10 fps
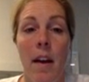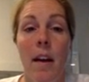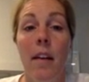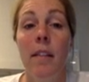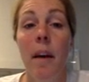
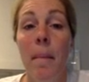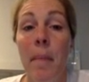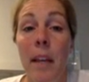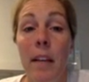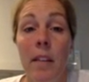Some
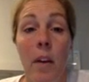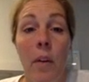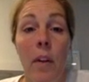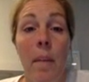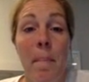things can
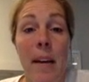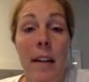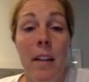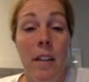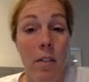only
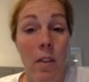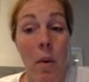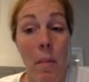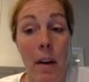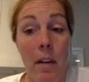bend
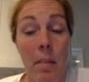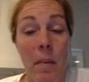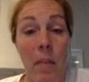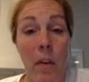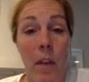so much
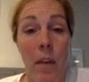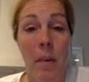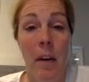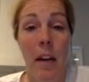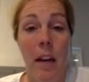before they
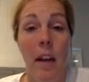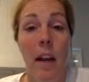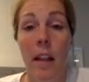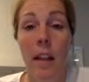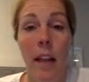break,
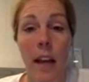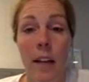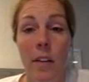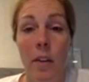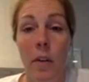and light
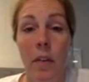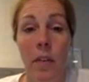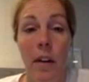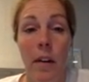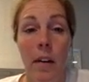is no
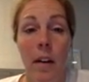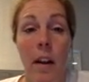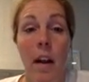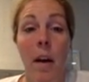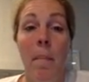different.
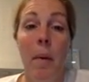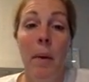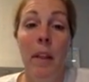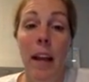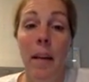But
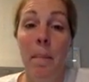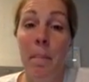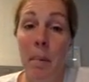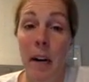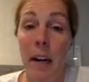when
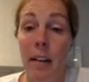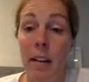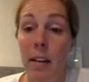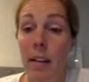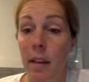light
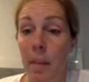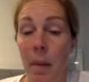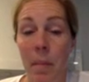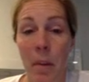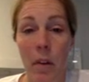breaks,
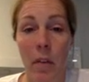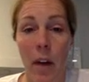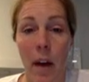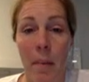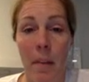something beautiful
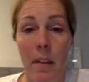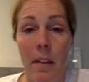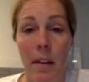happens.